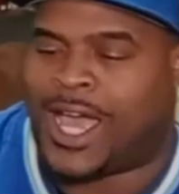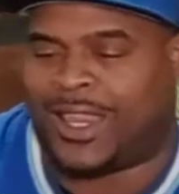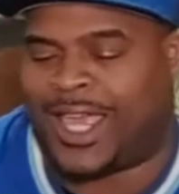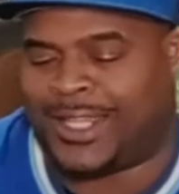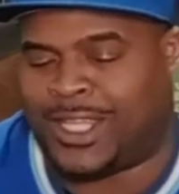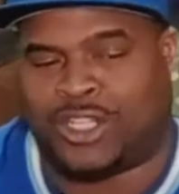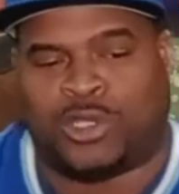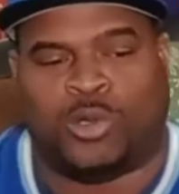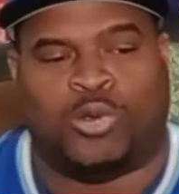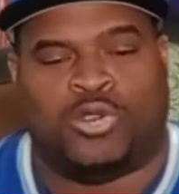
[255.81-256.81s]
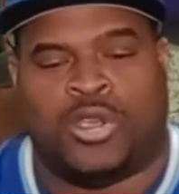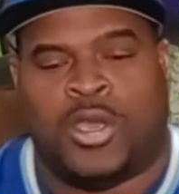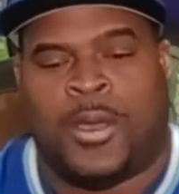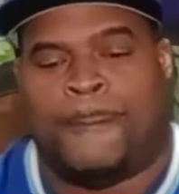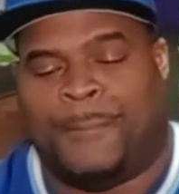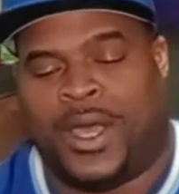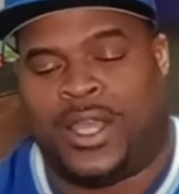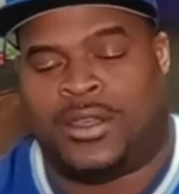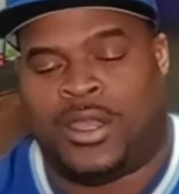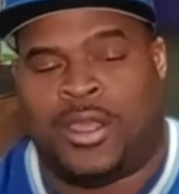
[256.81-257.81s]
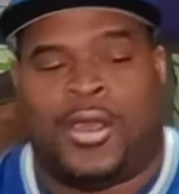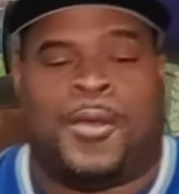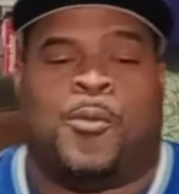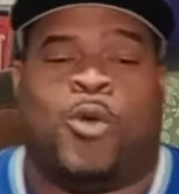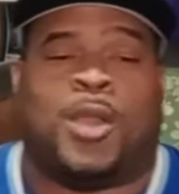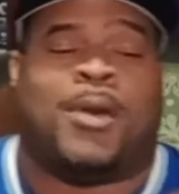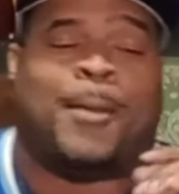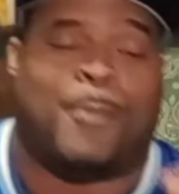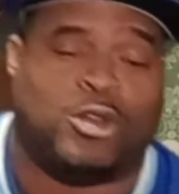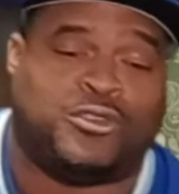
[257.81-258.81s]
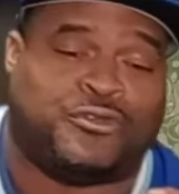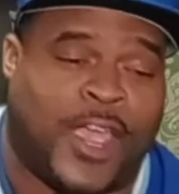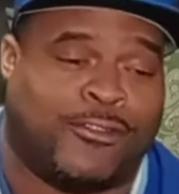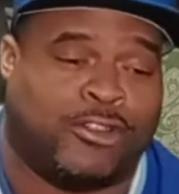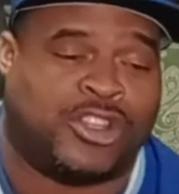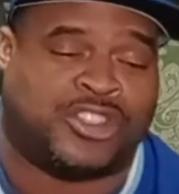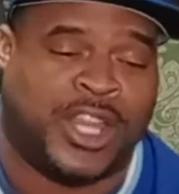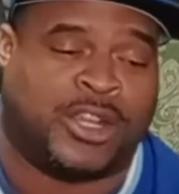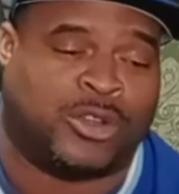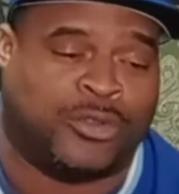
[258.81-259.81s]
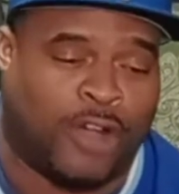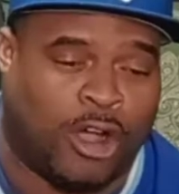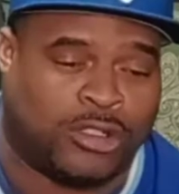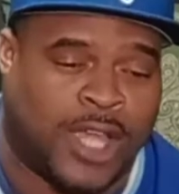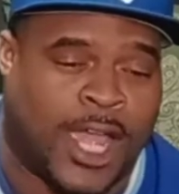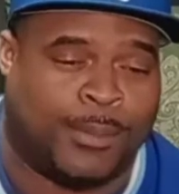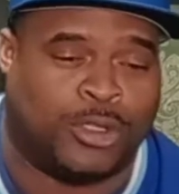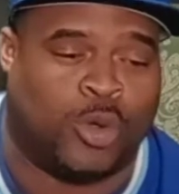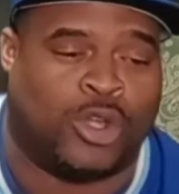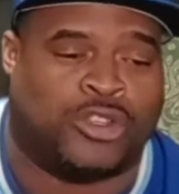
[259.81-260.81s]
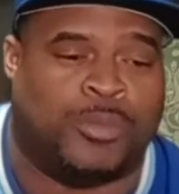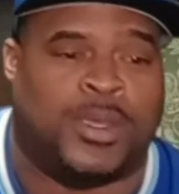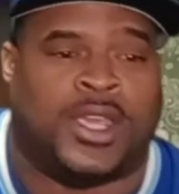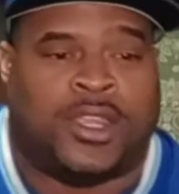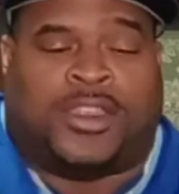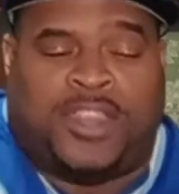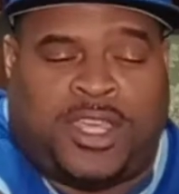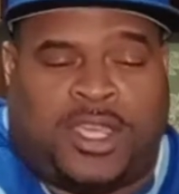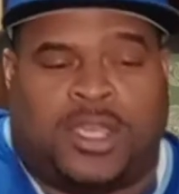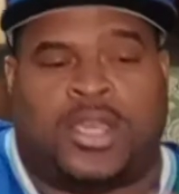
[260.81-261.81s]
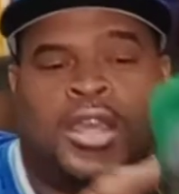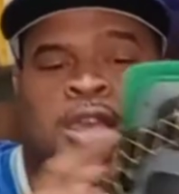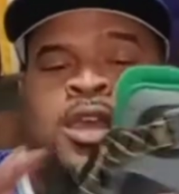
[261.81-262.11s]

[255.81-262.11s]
like these shoes, but one of my most favorite sneakers of all time is going to be the